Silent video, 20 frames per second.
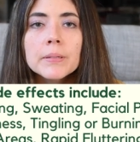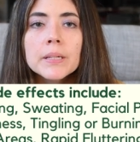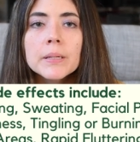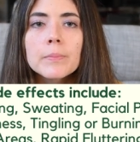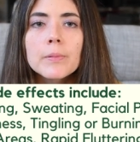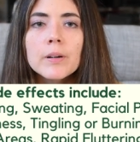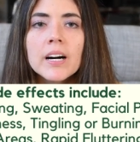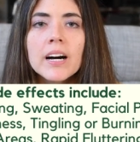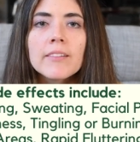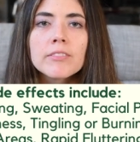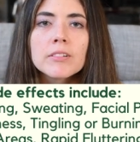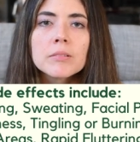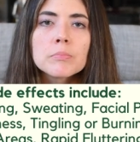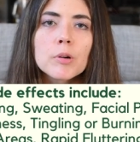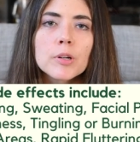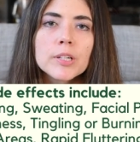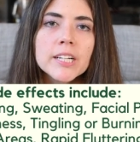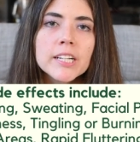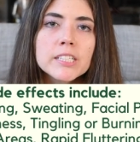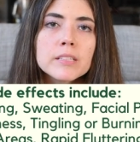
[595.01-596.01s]
people have
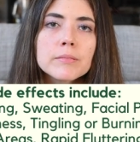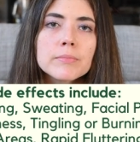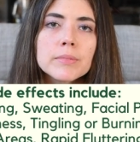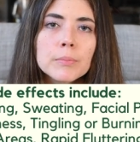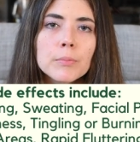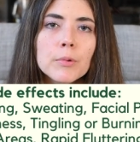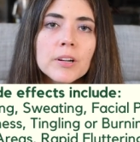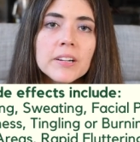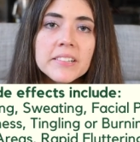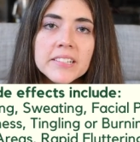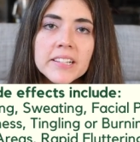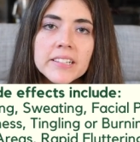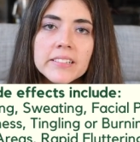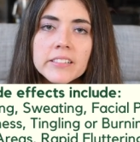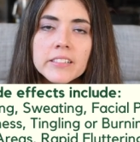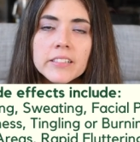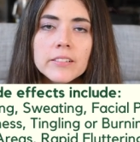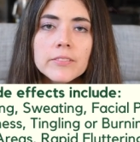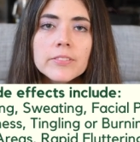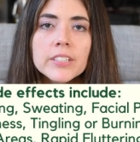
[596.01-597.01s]
reported to be more
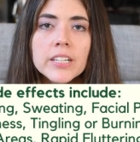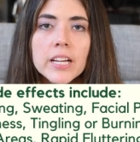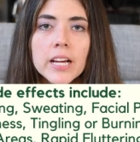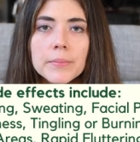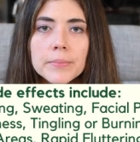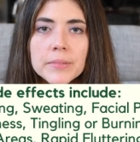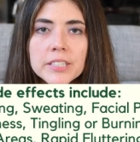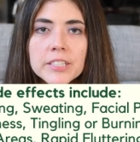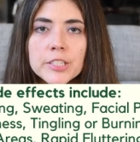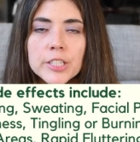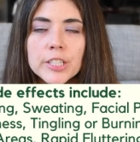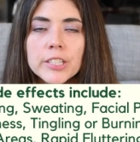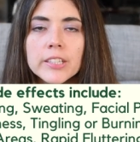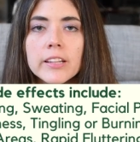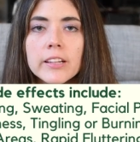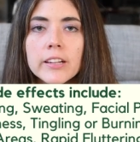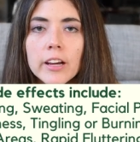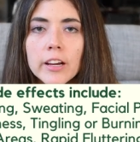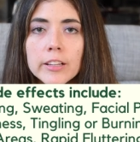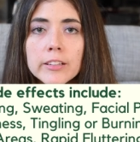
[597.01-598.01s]
sensitive to M S G
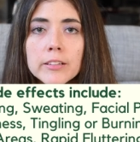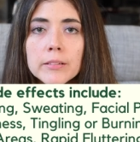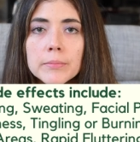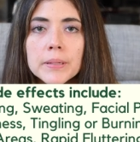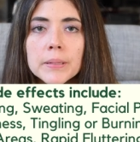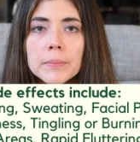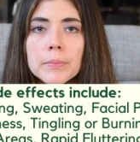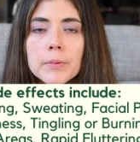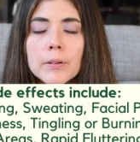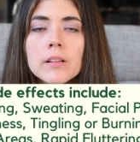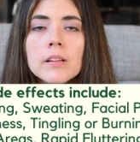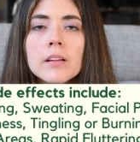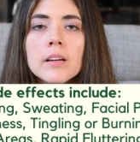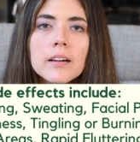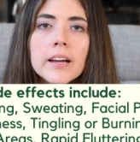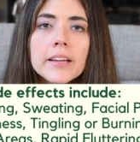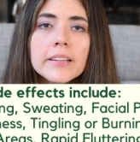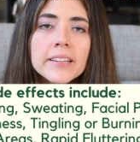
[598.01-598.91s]
than other people, I